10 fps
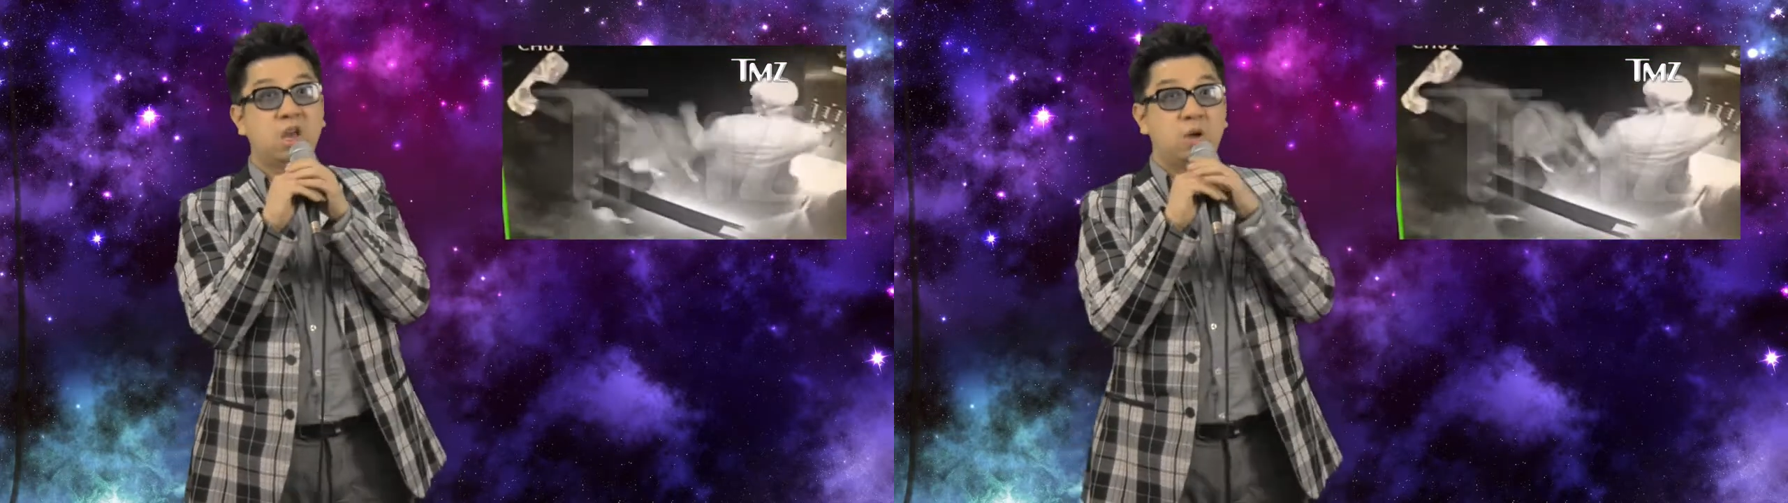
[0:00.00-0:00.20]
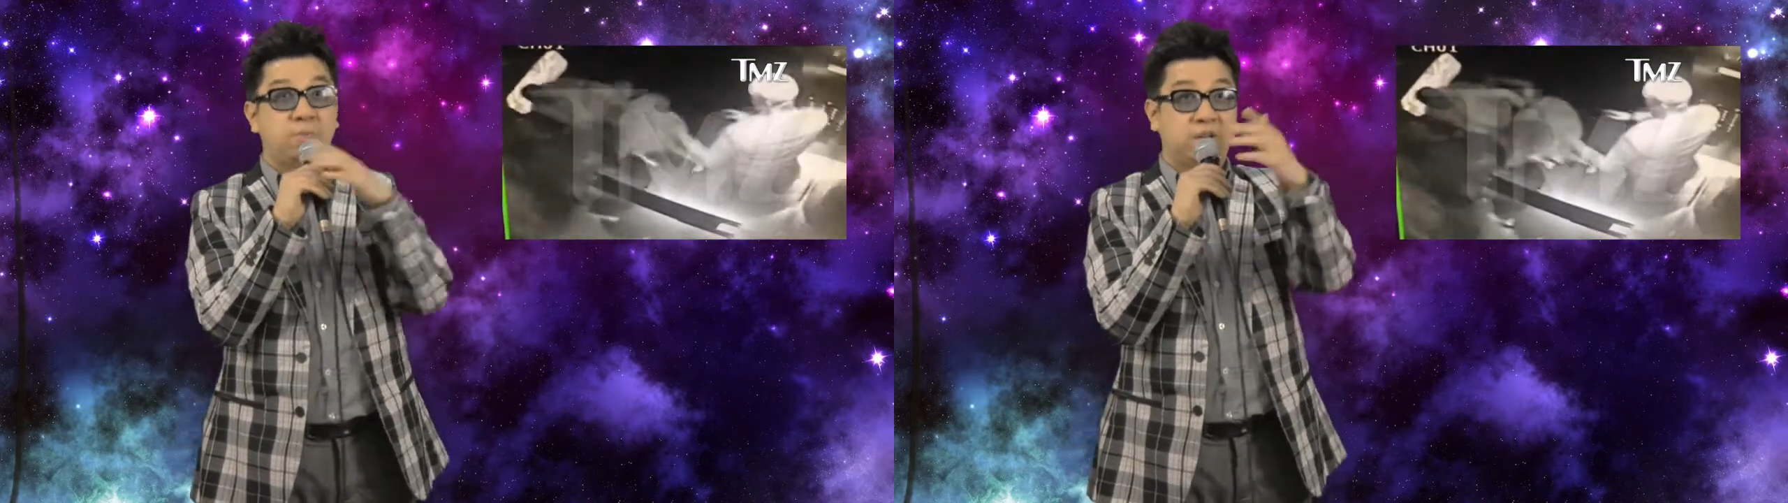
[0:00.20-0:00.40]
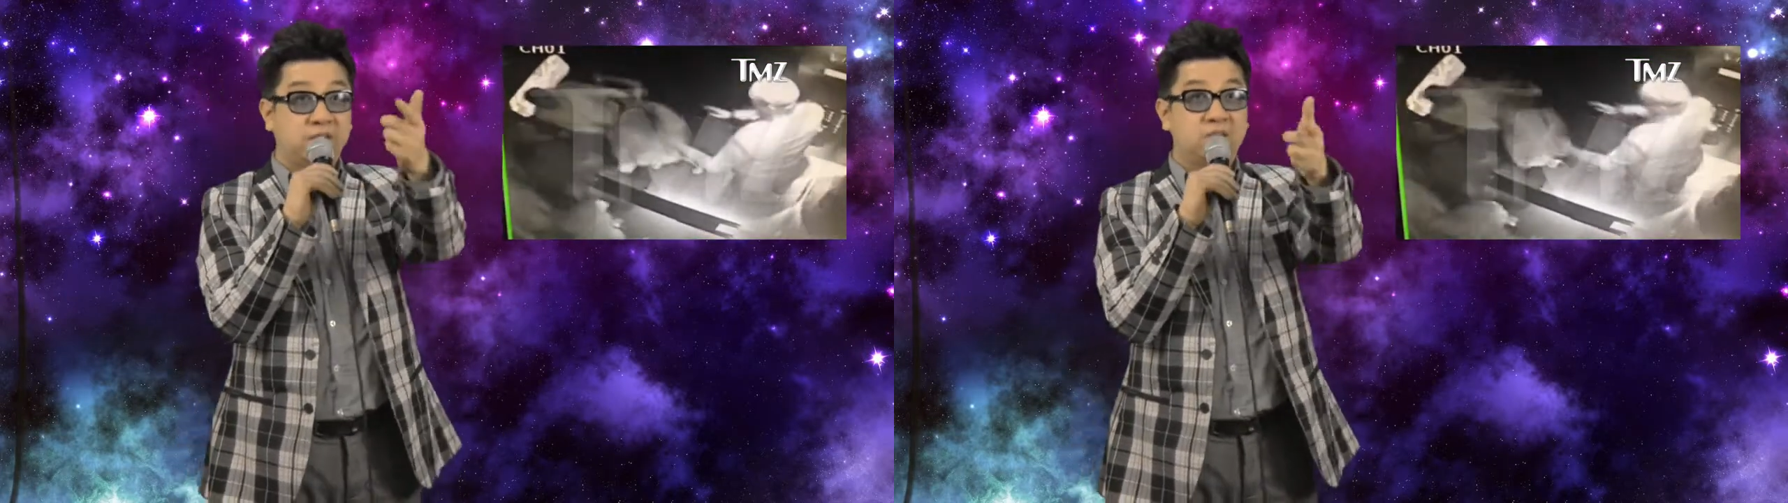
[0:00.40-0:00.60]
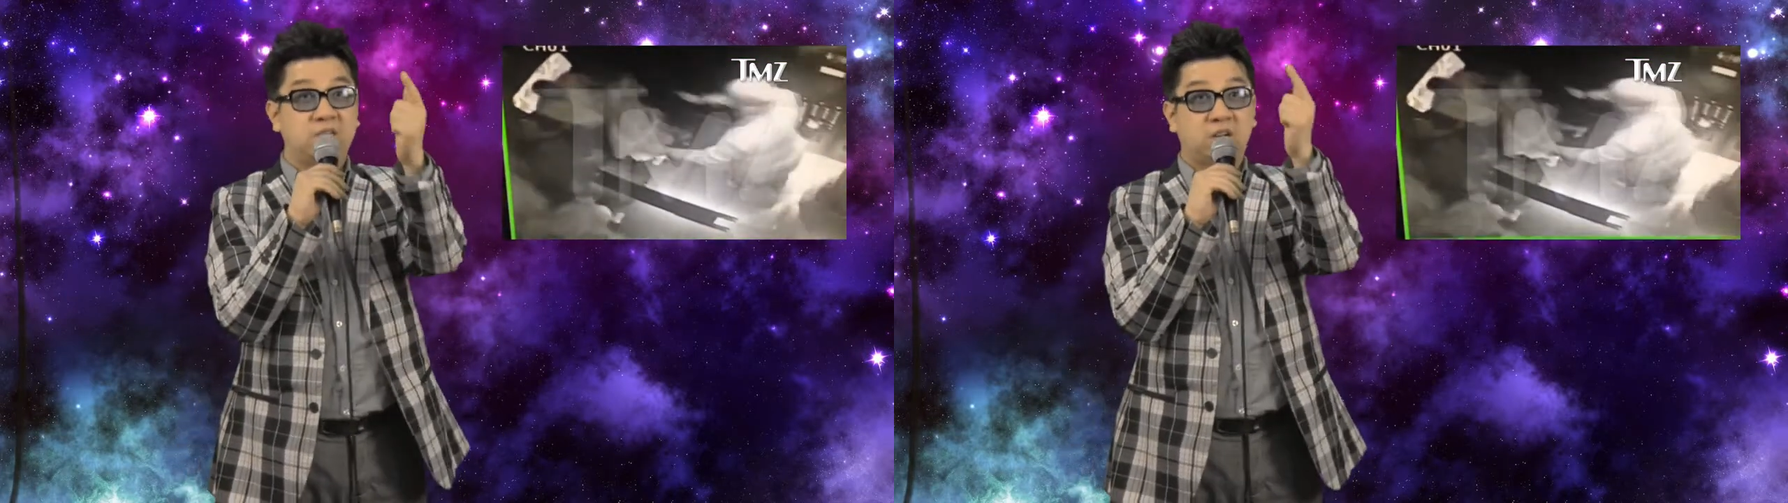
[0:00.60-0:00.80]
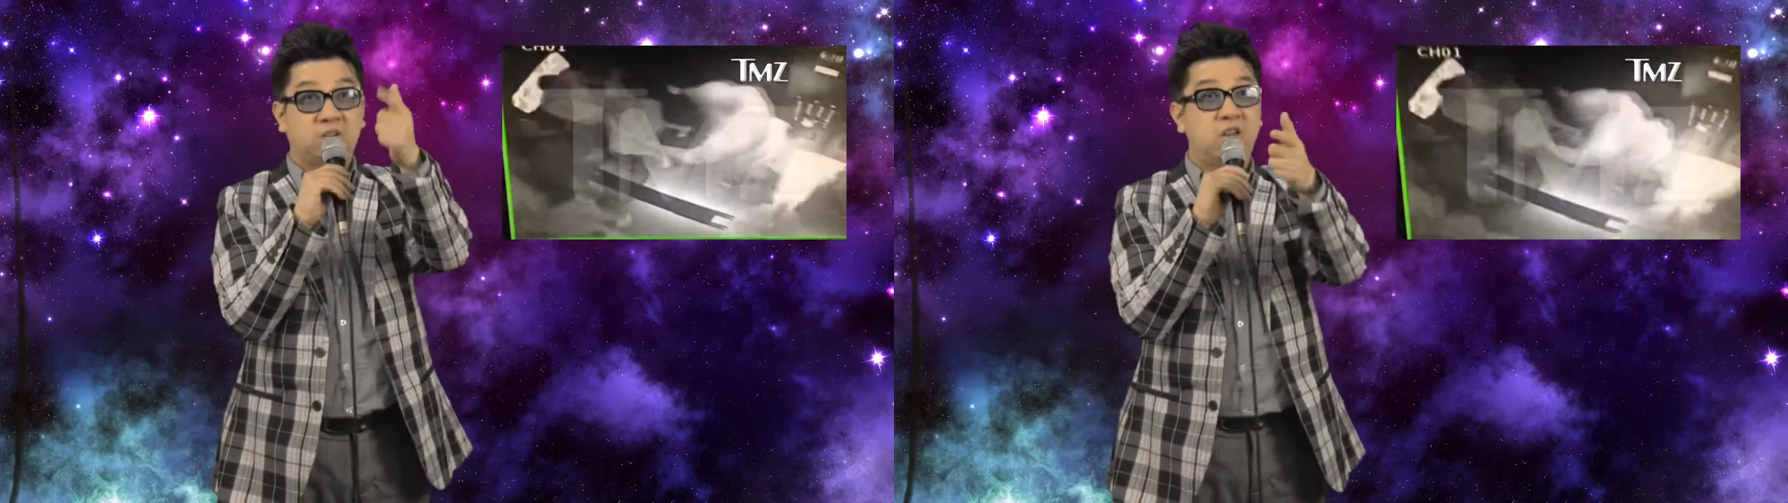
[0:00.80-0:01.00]
But this is
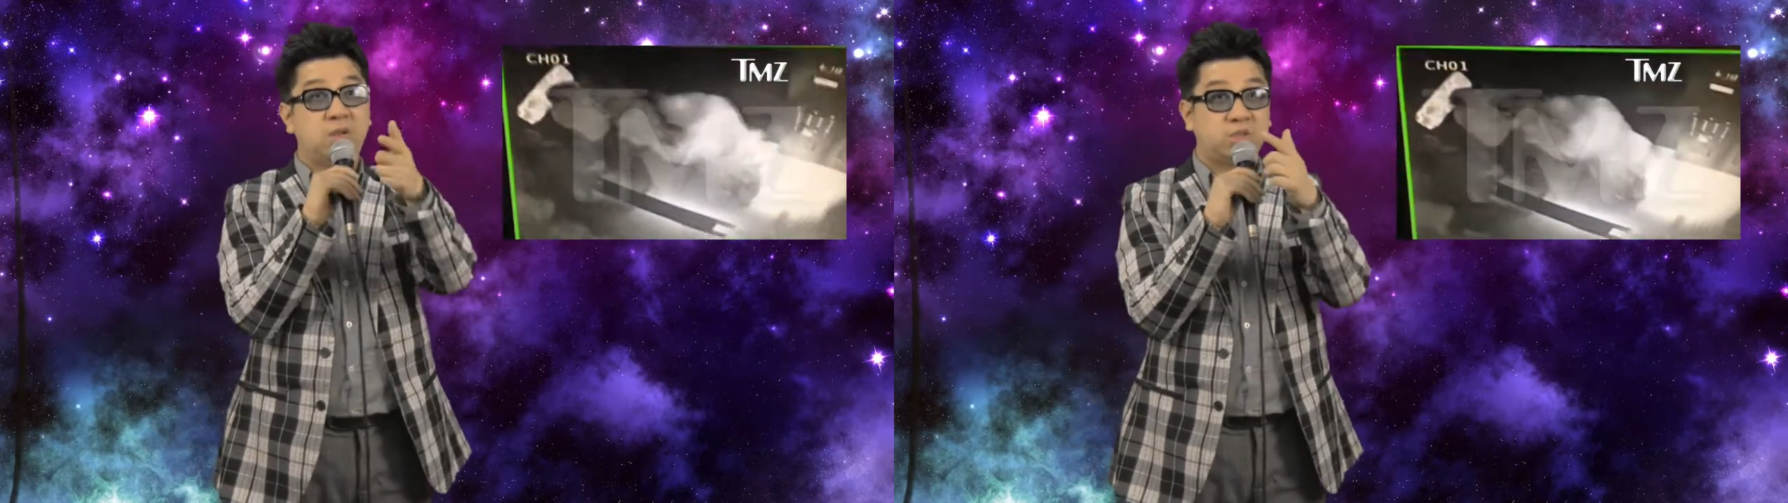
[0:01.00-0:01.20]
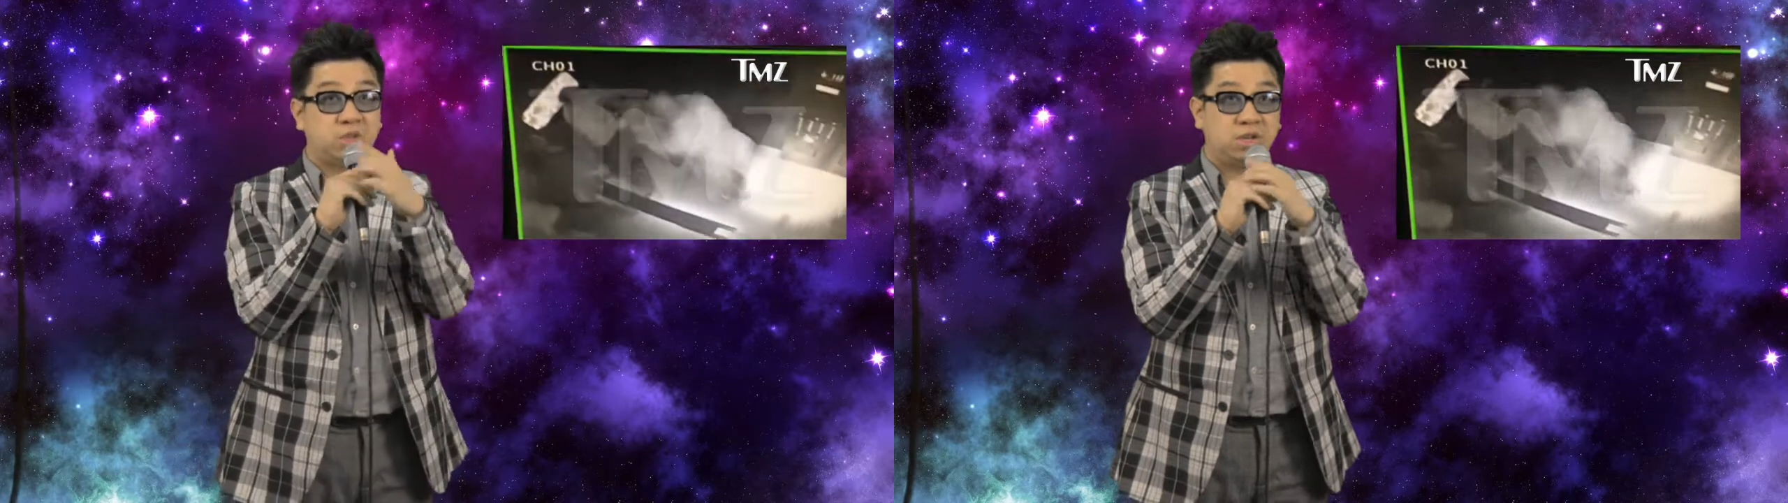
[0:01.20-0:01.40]
the T M C